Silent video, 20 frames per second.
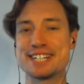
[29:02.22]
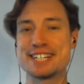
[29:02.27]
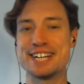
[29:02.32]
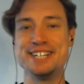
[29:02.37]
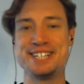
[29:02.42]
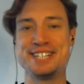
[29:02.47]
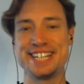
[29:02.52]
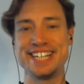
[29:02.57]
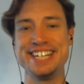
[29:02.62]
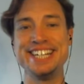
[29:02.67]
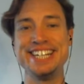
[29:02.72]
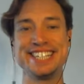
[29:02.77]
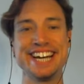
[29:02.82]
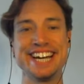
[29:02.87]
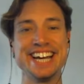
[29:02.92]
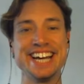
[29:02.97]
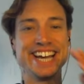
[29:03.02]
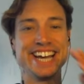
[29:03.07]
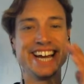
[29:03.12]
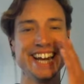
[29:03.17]
so,
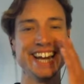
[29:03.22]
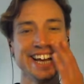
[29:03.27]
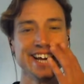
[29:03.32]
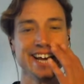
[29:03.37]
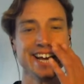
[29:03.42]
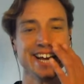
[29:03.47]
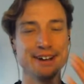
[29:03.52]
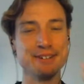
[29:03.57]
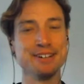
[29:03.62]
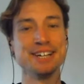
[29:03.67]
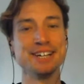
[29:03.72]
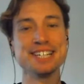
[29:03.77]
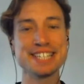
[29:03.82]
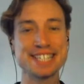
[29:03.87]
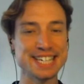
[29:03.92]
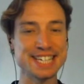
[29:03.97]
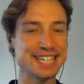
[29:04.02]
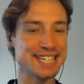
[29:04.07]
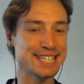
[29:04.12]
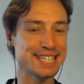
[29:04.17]
CJ. Yeah, I'm going to
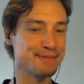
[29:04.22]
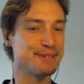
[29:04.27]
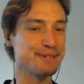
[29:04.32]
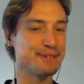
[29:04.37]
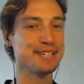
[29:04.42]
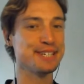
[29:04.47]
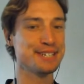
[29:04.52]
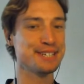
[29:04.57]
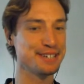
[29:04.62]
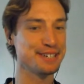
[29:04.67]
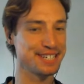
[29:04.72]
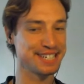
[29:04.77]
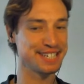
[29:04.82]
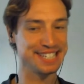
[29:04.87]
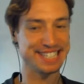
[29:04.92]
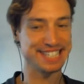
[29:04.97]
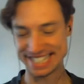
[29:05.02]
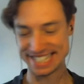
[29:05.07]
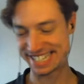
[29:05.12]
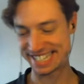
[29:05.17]
stick to what the
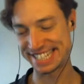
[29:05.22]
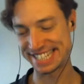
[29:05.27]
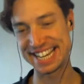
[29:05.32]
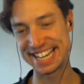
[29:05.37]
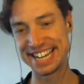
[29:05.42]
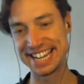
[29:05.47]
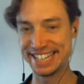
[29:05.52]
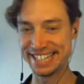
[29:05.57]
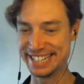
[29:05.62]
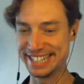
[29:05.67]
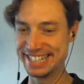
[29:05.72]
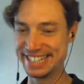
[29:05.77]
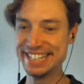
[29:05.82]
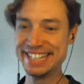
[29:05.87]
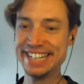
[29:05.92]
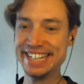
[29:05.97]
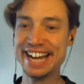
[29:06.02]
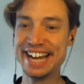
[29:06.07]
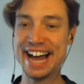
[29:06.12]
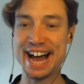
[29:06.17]
doctor's saying,
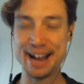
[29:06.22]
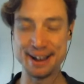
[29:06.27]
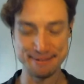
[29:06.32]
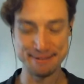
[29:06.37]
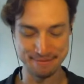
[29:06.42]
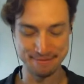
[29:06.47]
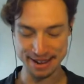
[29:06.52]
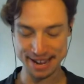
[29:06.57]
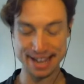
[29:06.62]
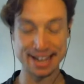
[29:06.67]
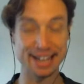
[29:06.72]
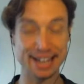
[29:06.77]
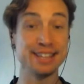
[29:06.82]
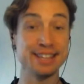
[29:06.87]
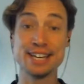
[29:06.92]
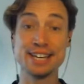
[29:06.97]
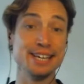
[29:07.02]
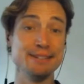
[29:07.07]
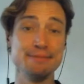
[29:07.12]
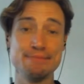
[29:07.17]
and
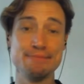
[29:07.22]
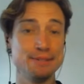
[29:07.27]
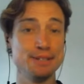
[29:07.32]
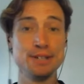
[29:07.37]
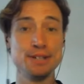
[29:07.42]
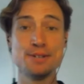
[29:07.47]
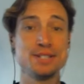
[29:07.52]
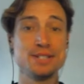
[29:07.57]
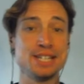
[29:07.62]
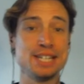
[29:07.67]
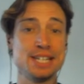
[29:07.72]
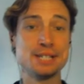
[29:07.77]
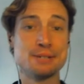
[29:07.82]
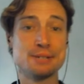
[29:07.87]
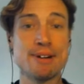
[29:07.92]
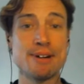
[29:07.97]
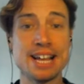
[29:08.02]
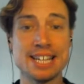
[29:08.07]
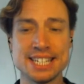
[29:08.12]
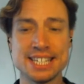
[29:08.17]
that he uses in his
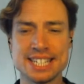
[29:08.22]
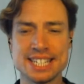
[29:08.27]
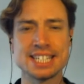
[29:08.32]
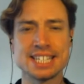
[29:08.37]
practice.